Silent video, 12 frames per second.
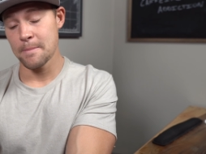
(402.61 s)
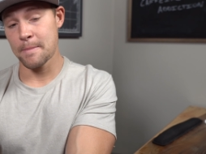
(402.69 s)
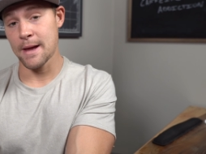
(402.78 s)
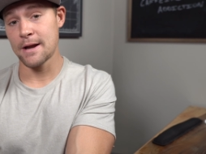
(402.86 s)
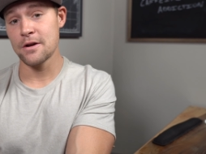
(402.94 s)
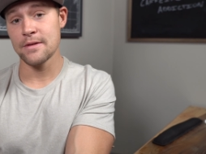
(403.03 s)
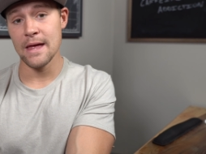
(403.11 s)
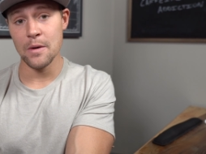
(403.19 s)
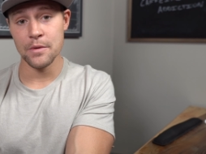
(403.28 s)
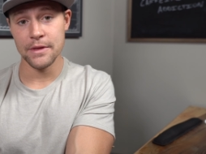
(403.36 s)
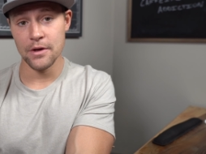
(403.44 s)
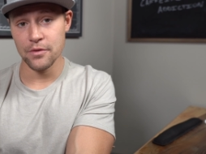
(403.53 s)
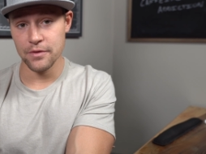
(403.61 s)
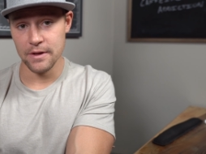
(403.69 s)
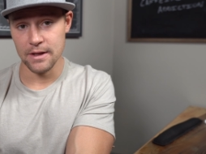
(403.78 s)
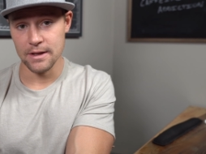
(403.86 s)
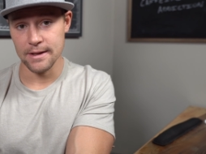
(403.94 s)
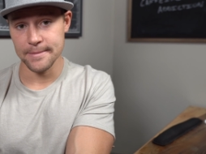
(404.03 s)
pair that with
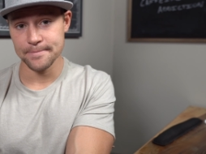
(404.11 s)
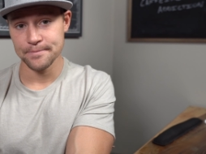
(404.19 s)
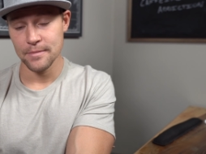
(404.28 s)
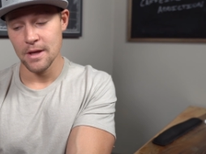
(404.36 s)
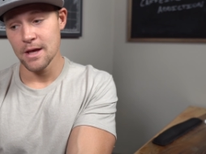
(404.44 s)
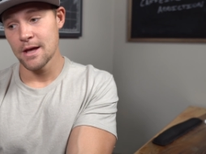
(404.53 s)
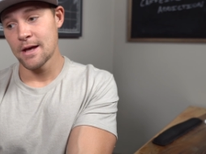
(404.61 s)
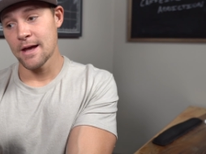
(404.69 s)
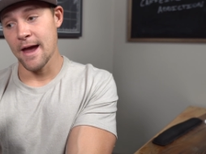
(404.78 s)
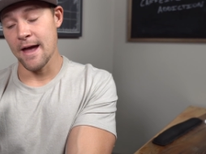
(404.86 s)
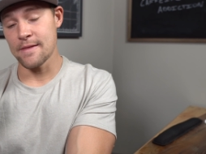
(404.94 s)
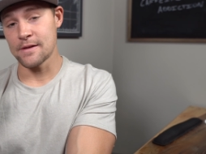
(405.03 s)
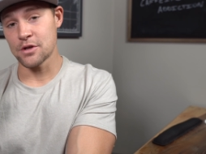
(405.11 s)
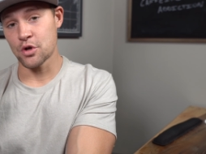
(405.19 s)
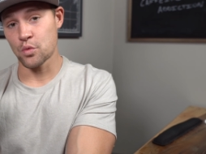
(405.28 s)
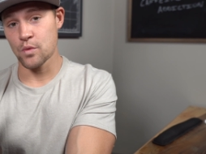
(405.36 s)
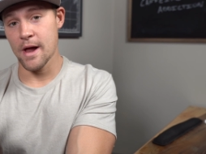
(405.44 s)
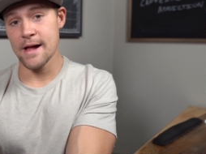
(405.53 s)
L-theanine, and then
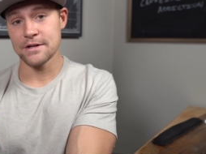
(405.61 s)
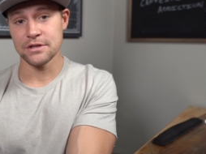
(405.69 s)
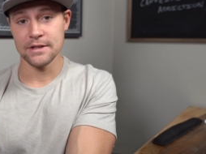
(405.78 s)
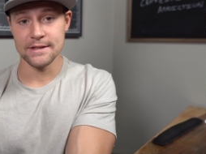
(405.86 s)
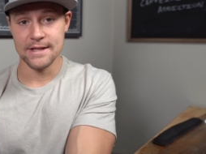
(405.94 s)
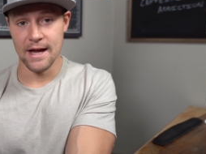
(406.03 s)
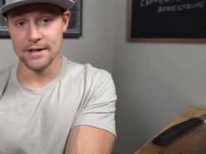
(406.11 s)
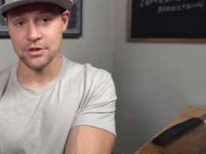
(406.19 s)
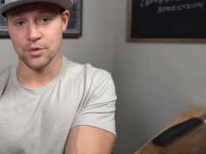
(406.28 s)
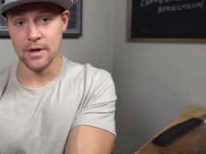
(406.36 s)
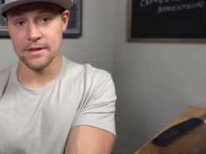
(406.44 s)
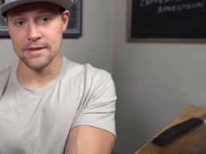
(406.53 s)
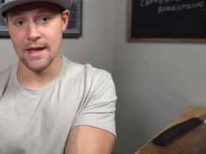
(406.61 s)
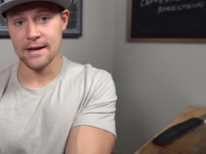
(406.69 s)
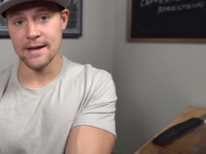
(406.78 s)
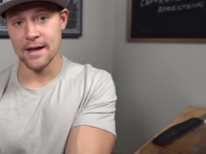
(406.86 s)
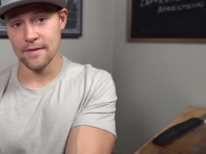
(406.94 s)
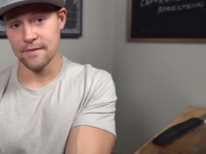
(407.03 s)
gradually titrate
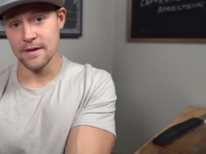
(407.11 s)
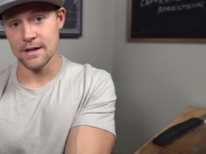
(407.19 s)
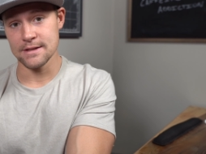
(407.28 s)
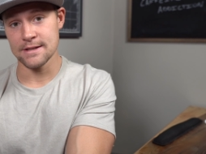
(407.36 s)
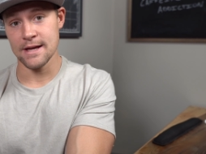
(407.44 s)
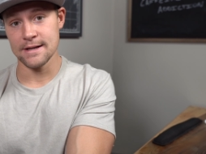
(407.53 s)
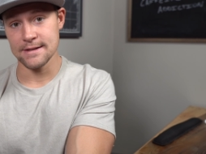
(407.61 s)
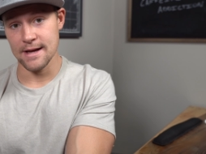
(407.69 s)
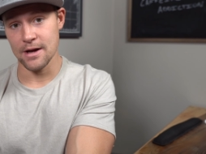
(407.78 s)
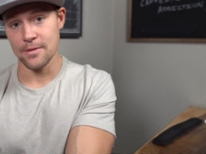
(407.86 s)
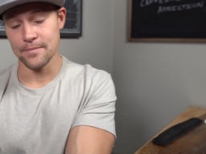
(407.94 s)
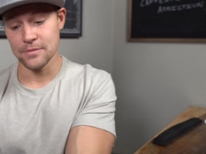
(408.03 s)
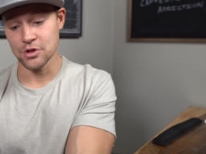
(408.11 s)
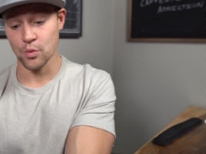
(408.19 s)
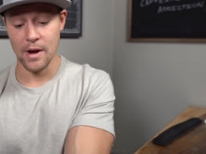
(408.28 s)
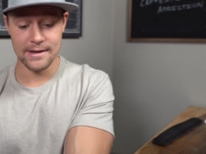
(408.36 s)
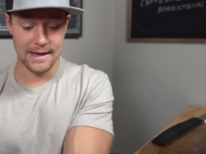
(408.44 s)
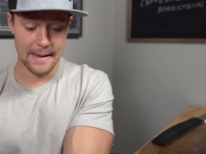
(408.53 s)
that caffeine intake down. So
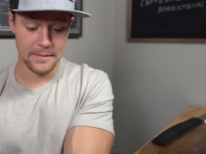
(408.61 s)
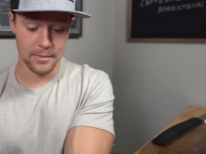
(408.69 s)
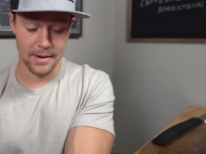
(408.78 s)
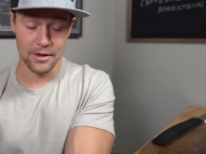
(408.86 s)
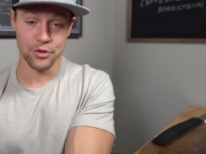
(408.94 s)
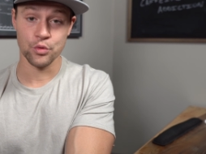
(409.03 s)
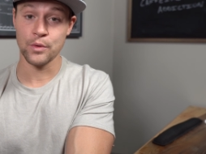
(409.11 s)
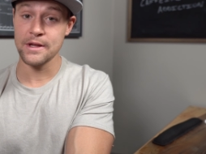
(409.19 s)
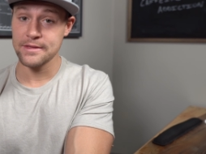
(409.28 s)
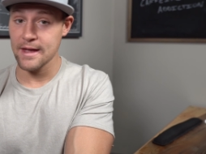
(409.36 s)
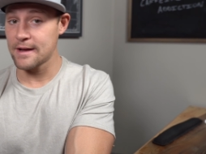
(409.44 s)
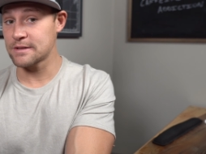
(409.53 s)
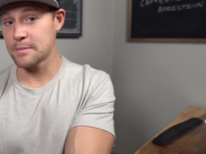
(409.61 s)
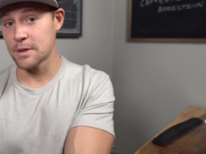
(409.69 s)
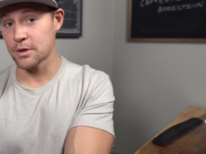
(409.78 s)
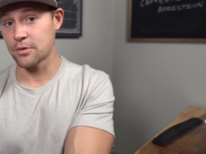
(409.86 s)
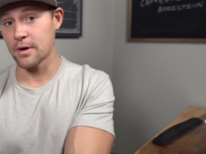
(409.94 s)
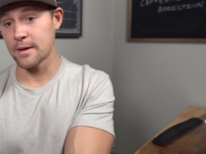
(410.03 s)
right now I'm at about 3,000
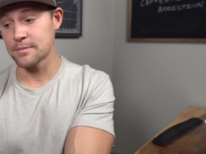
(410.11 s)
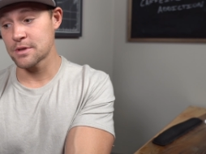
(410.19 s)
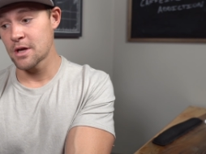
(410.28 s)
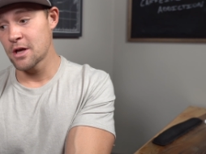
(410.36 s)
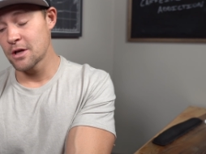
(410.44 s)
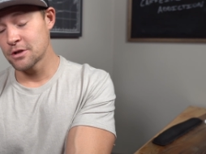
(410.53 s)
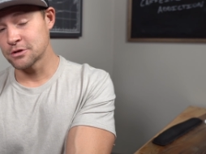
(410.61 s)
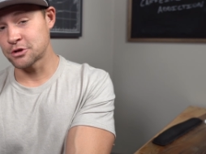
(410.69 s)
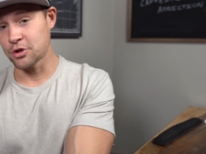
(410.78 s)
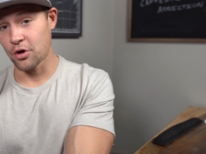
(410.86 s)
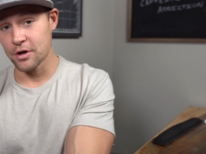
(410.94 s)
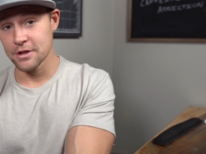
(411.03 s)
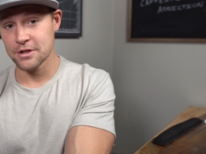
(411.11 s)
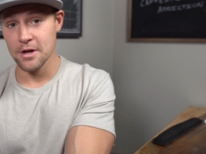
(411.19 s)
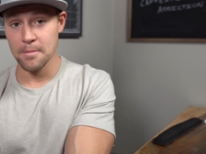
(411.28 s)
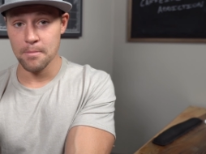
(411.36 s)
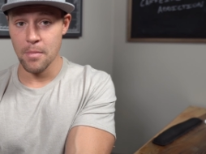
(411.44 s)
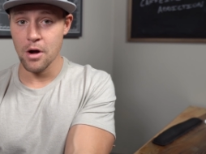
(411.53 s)
milligrams. Starting
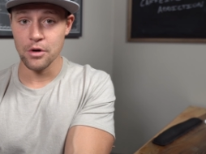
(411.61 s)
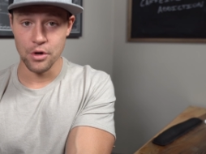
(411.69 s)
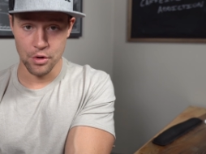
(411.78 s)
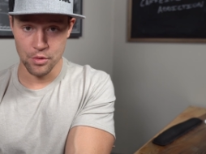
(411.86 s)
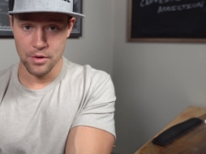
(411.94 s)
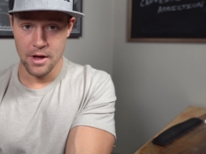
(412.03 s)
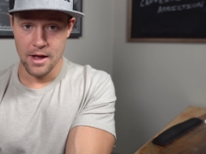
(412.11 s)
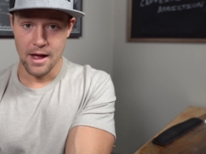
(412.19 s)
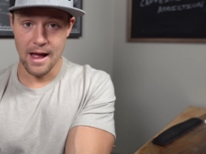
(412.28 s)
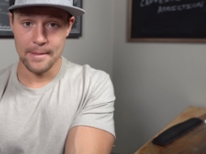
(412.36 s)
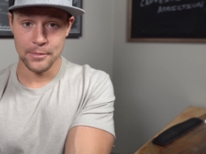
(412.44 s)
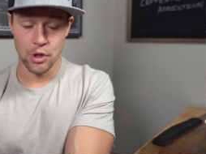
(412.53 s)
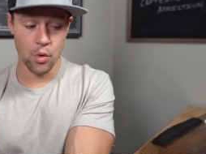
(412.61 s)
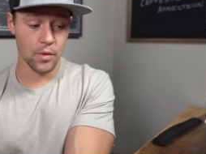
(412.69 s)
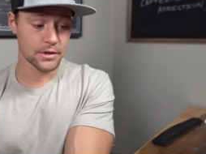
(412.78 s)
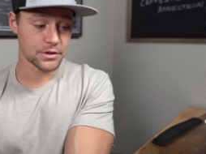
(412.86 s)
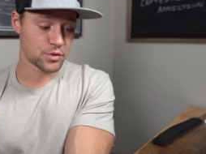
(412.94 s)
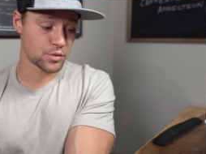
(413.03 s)
tomorrow, I'm
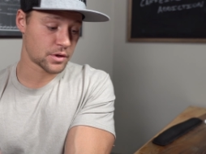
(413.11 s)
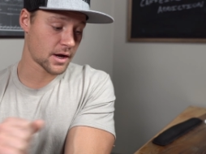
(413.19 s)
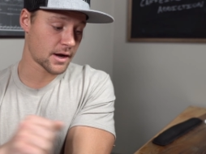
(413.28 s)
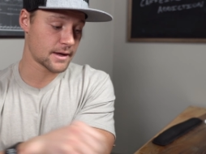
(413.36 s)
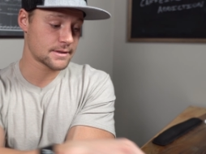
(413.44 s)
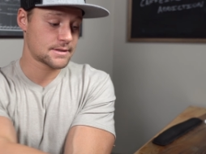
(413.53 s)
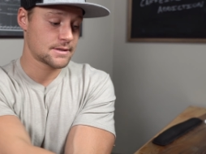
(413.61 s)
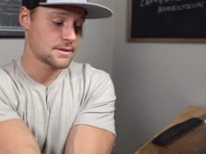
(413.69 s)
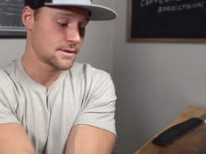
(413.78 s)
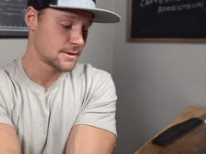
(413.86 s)
going to cut,